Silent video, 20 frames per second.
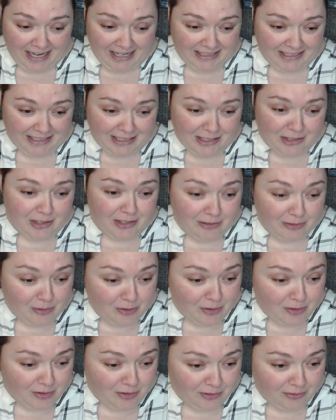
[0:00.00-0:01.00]
need
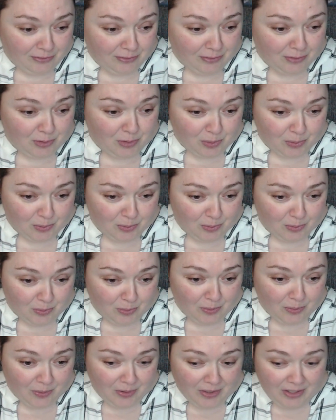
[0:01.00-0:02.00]
her
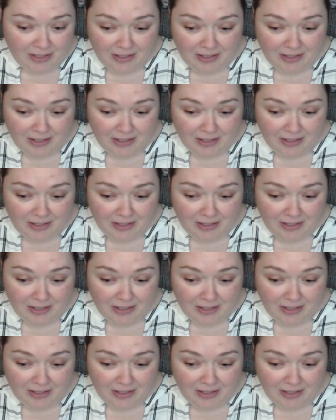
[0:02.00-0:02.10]
to